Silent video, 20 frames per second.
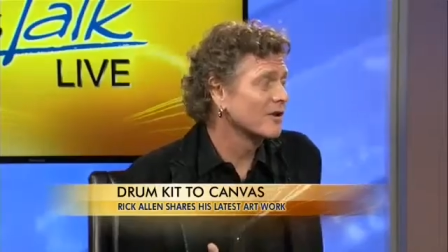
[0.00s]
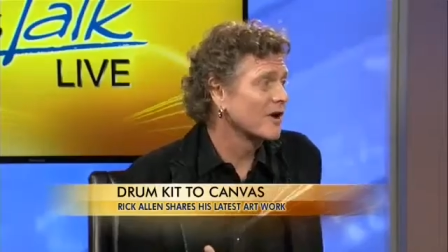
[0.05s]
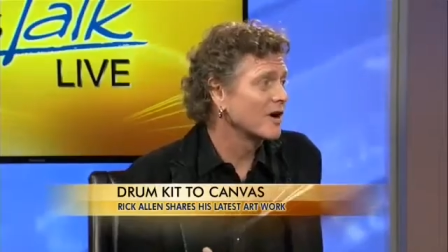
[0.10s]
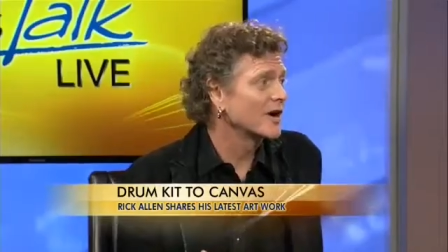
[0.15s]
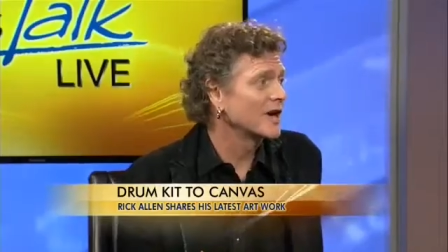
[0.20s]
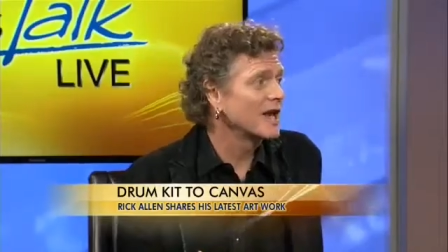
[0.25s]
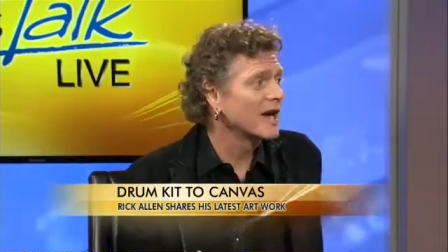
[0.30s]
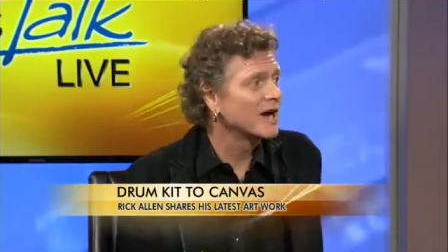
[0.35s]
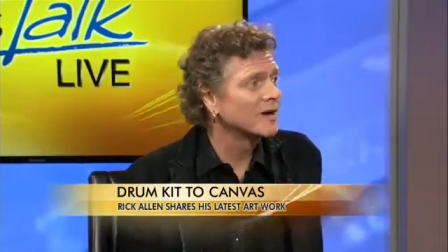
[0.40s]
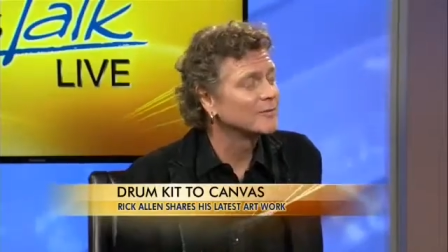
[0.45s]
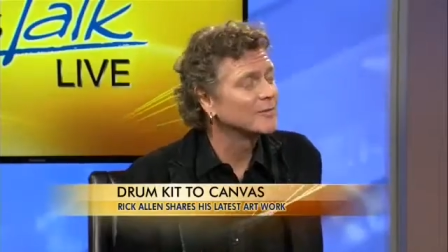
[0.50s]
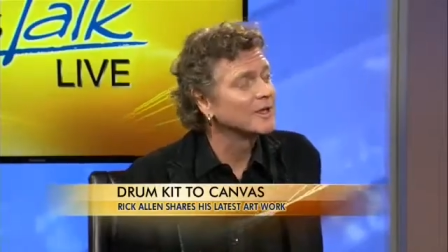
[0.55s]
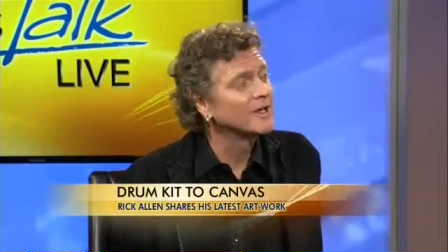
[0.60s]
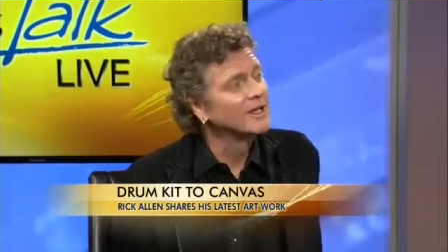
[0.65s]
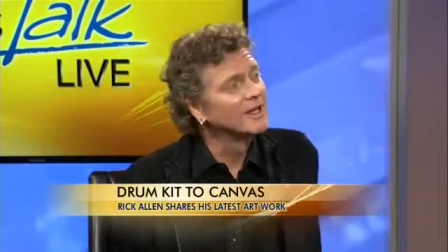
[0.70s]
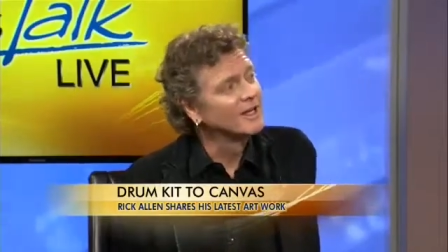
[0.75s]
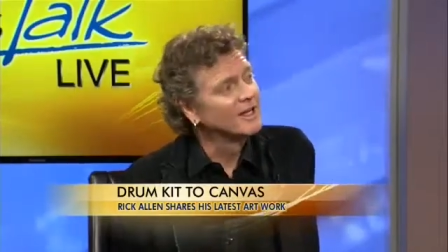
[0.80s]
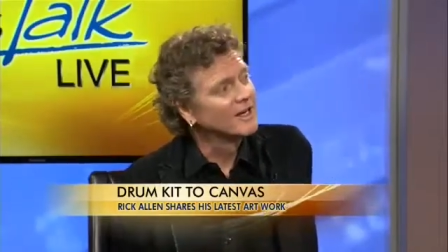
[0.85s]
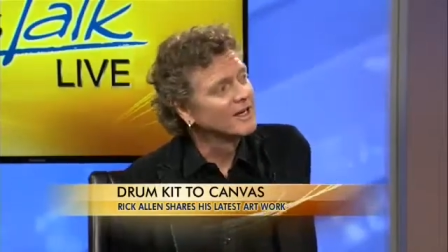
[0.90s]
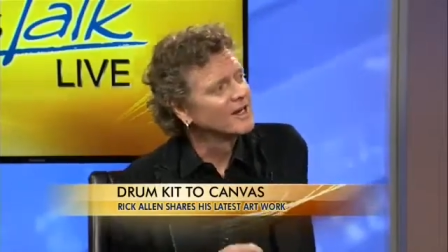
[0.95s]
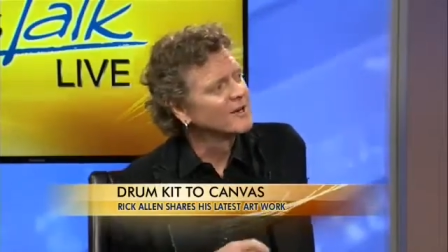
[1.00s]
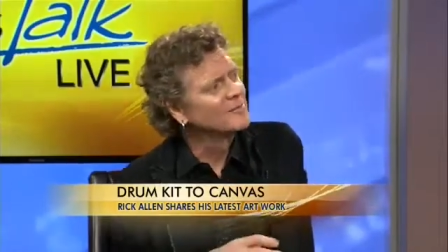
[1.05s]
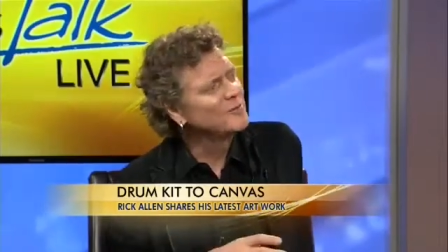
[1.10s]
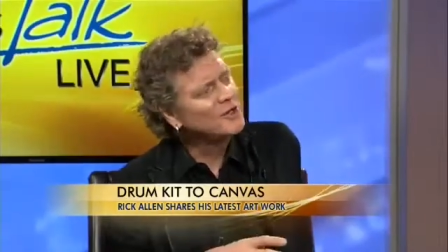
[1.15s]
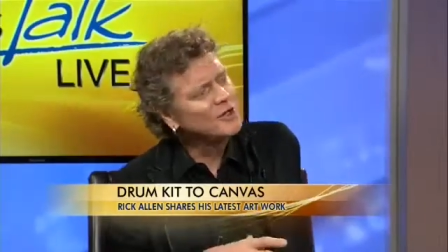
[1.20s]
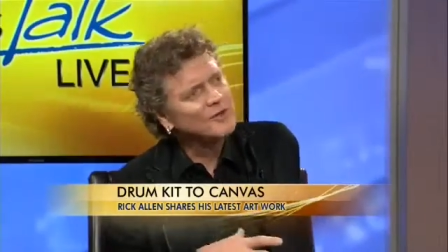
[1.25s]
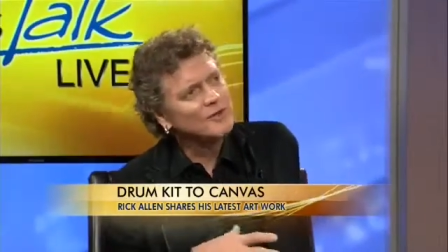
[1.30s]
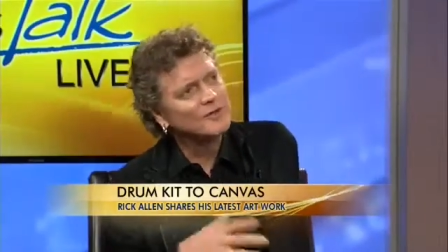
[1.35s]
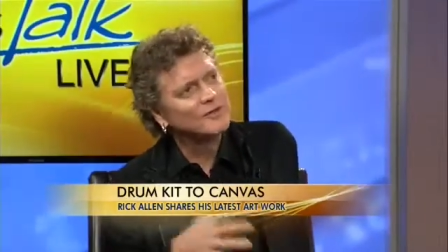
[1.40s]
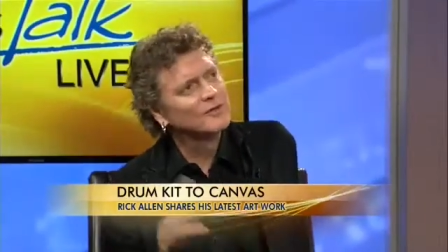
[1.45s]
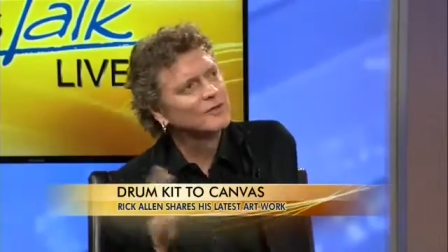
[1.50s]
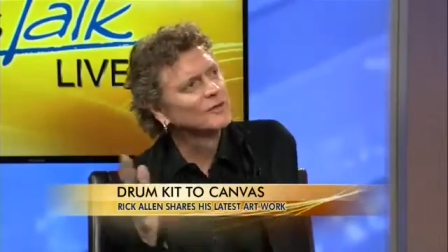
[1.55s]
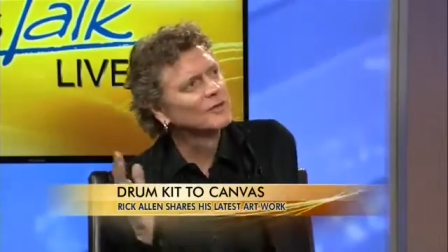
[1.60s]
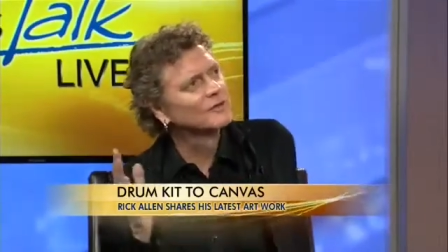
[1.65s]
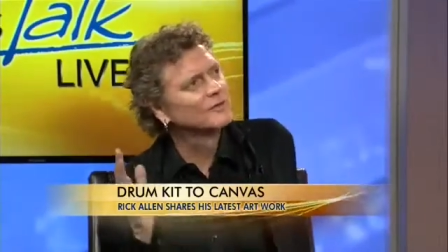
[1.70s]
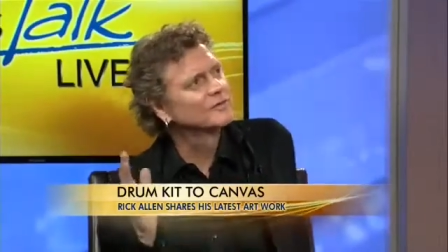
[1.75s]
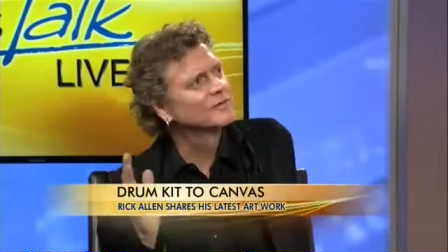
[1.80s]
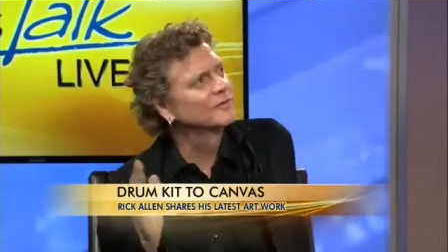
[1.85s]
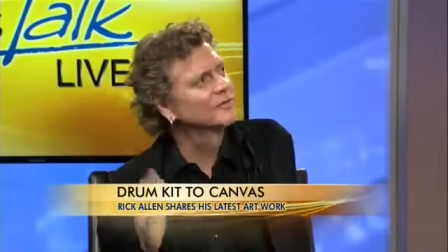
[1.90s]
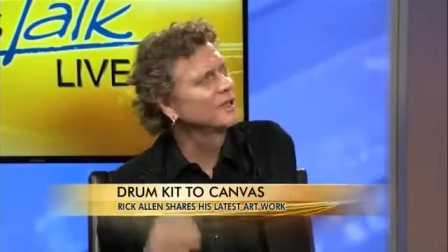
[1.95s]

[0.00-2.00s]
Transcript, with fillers: growing up, uh, beautiful,